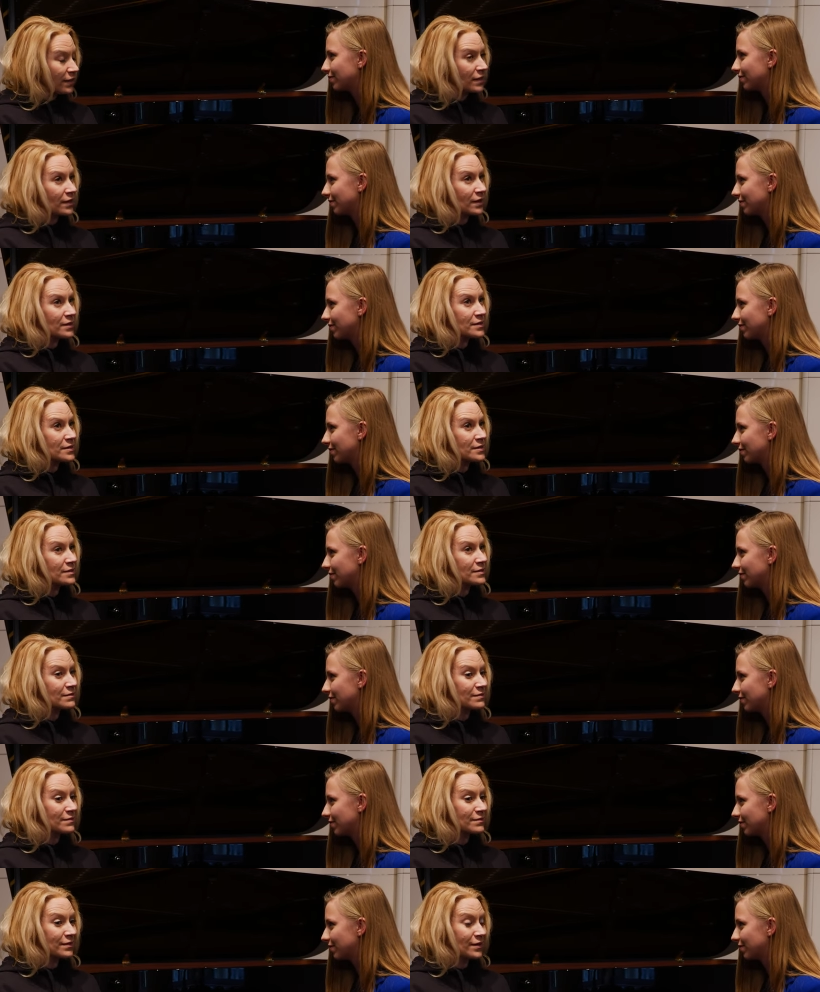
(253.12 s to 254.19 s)
Speaker 1: that
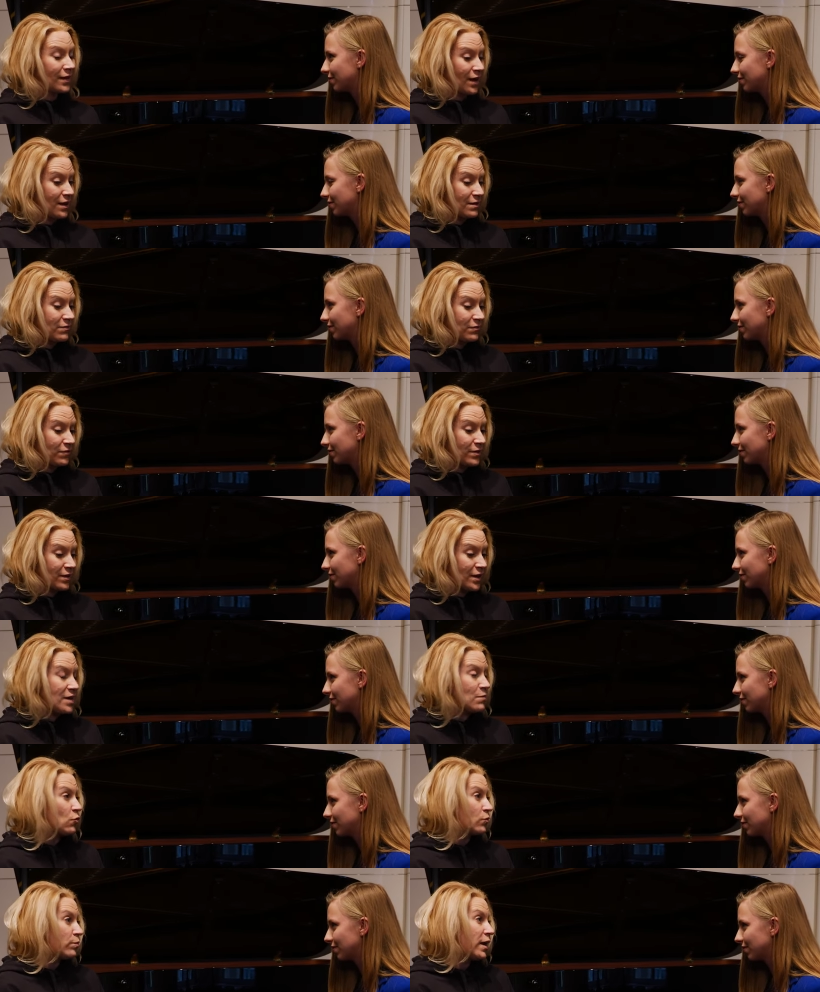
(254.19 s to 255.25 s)
gave the
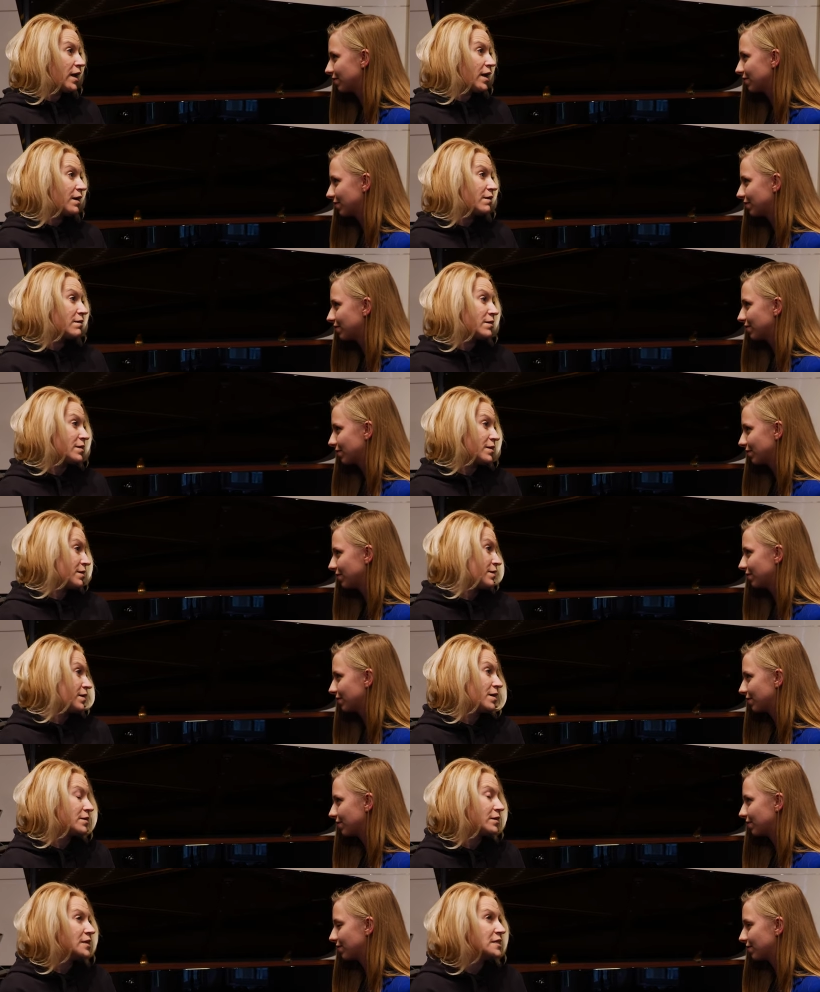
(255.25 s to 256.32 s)
keyboard player
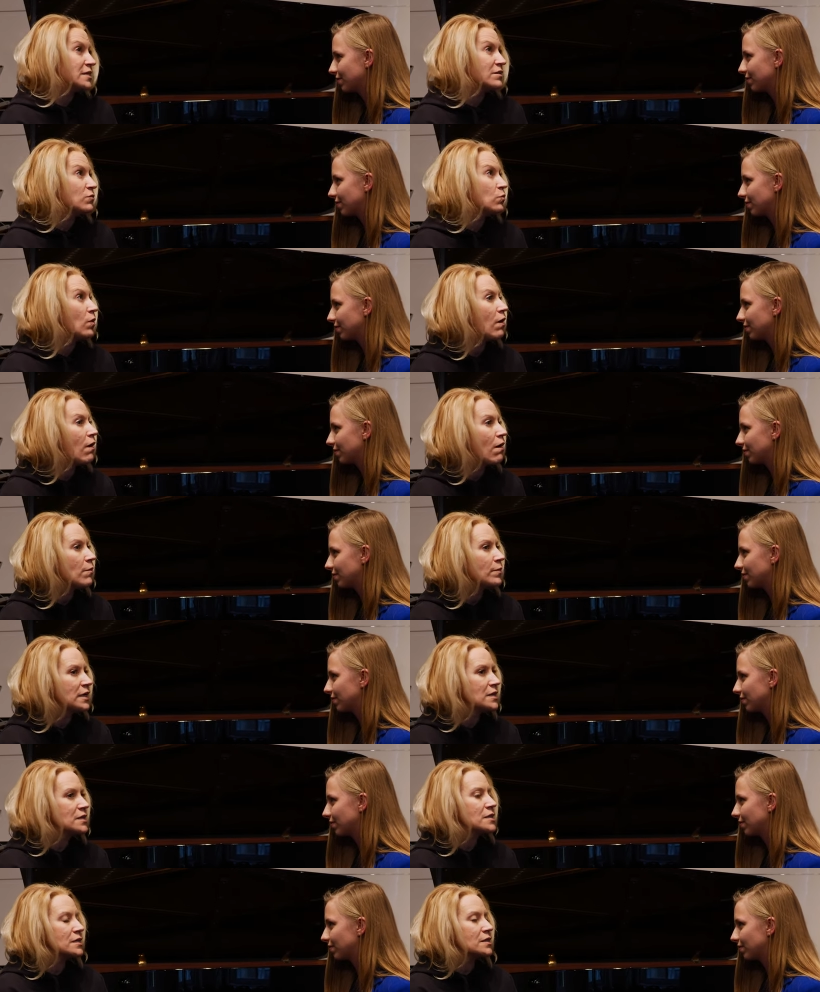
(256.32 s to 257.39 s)
an idea of what
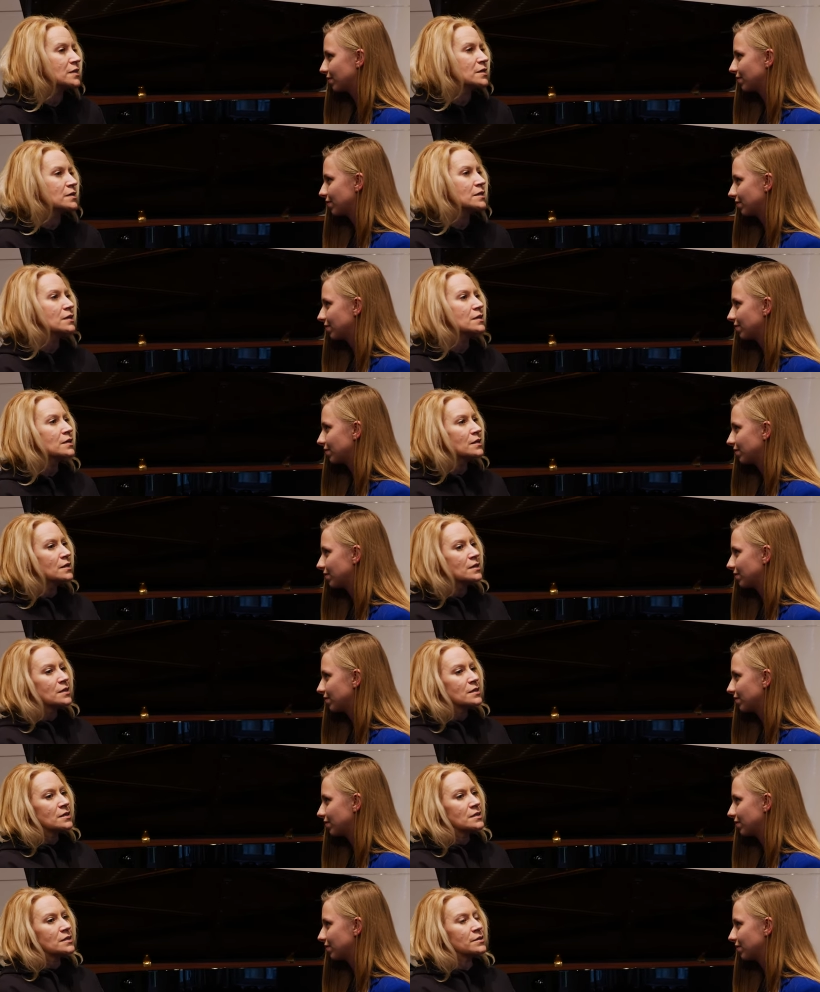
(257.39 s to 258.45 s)
harmony to,
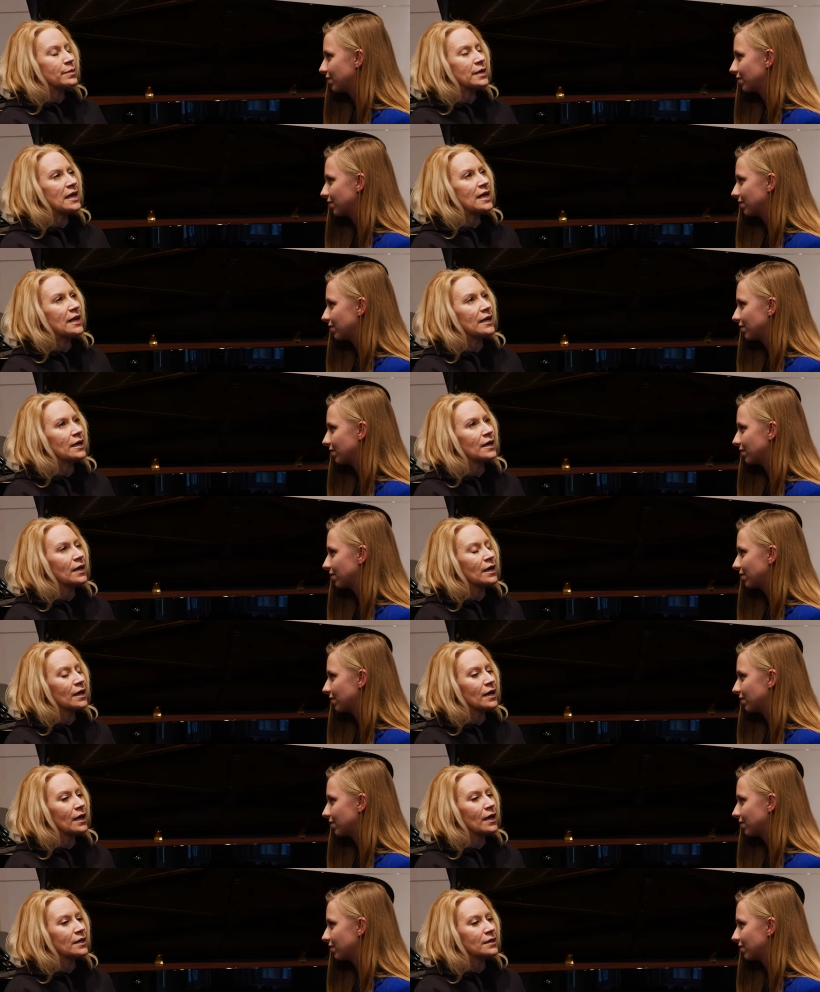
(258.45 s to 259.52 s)
to play.
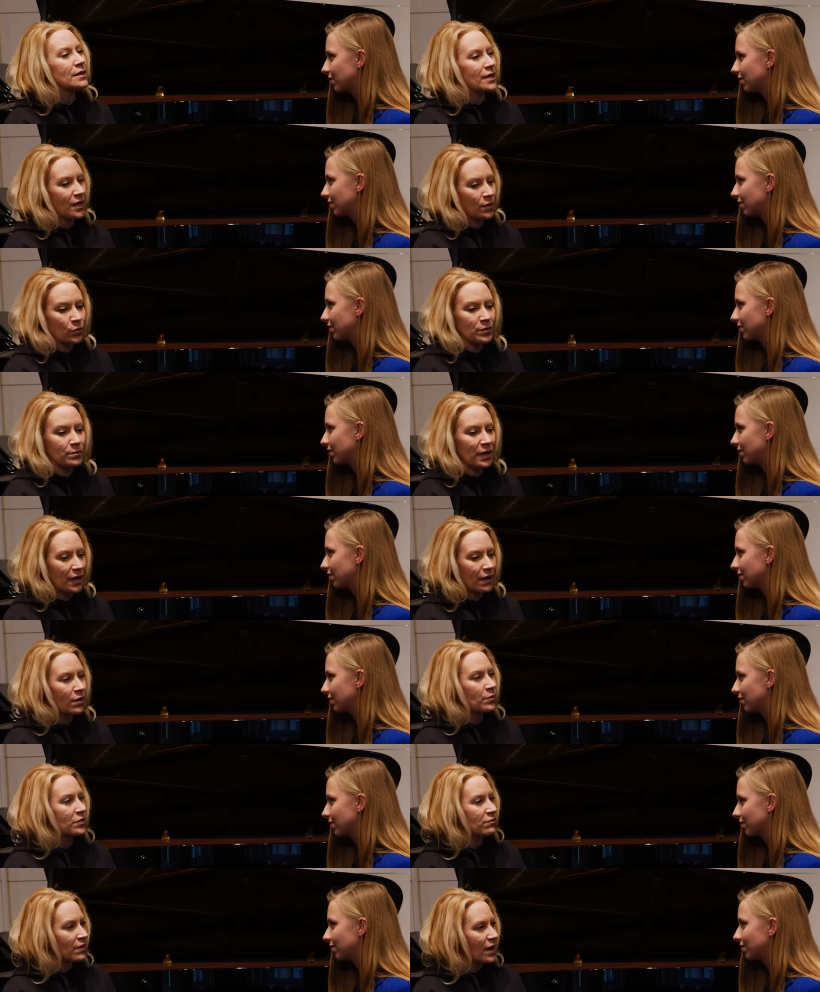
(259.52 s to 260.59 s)
And they would make
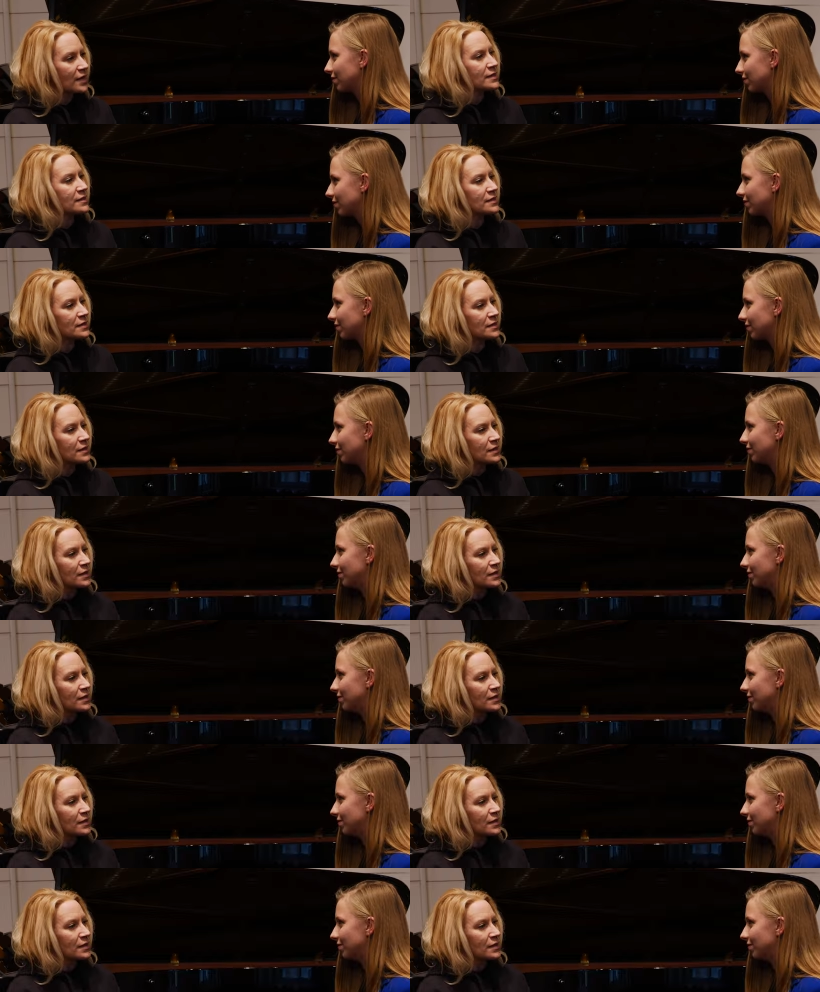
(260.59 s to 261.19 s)
up the rest.